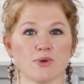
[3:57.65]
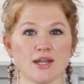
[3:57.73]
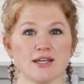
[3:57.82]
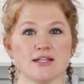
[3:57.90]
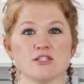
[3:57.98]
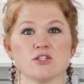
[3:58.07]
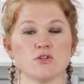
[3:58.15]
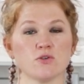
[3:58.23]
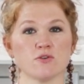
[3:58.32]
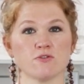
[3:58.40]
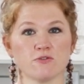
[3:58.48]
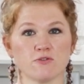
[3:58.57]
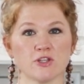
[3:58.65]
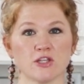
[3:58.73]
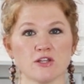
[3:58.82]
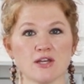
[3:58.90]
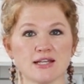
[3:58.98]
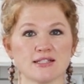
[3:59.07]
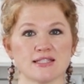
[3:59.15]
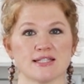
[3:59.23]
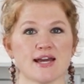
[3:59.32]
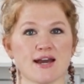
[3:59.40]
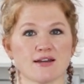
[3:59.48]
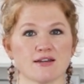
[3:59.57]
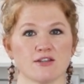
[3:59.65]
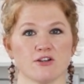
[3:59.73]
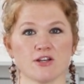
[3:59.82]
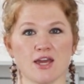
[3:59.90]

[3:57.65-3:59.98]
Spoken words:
ready to fill and stack your